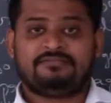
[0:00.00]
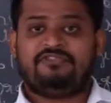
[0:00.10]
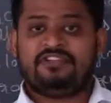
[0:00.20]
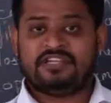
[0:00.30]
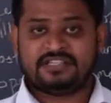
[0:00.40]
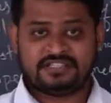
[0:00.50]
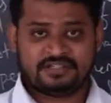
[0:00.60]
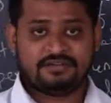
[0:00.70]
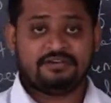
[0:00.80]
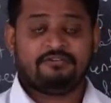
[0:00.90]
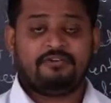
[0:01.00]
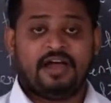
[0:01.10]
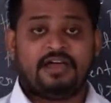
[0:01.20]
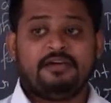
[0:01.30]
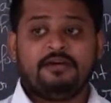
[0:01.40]
finished.
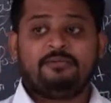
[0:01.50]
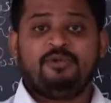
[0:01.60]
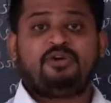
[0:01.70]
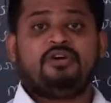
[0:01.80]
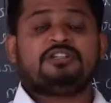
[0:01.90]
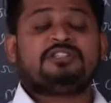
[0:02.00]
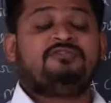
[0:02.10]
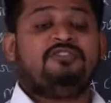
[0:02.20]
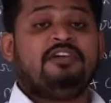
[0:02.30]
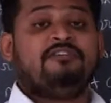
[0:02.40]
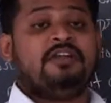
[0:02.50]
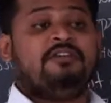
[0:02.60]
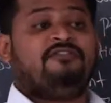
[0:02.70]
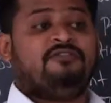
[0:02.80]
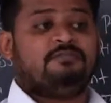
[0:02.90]
Why? Because we
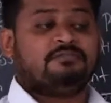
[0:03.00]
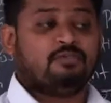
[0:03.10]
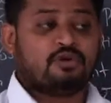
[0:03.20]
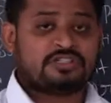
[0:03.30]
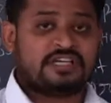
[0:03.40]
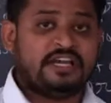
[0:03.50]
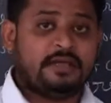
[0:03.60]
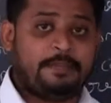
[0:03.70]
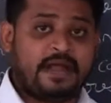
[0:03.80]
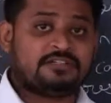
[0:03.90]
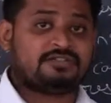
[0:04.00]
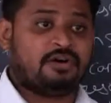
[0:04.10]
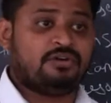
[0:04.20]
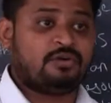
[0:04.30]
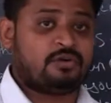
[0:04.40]
will mostly depends
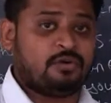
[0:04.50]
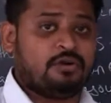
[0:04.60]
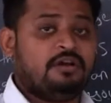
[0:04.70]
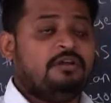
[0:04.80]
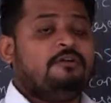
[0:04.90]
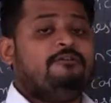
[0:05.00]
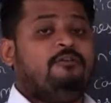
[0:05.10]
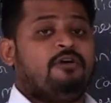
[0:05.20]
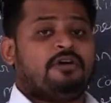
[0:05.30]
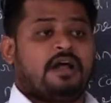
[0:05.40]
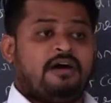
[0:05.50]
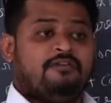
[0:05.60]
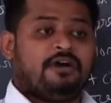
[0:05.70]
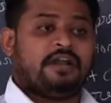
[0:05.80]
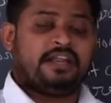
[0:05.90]
on coal for
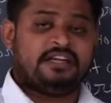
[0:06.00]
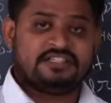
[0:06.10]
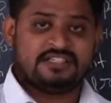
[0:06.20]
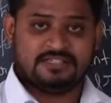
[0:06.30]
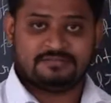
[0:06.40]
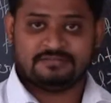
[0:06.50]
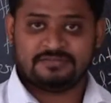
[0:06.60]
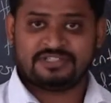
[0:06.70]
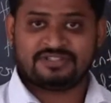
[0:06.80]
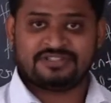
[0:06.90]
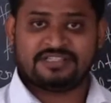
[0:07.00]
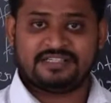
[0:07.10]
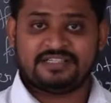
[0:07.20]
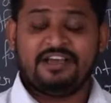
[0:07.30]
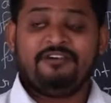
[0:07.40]
our energy
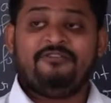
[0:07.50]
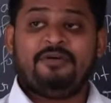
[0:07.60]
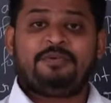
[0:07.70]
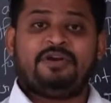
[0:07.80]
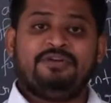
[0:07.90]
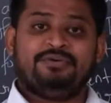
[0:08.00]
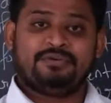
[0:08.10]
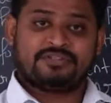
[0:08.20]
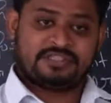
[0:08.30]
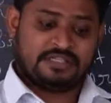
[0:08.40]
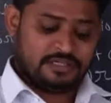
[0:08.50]
resources. We produce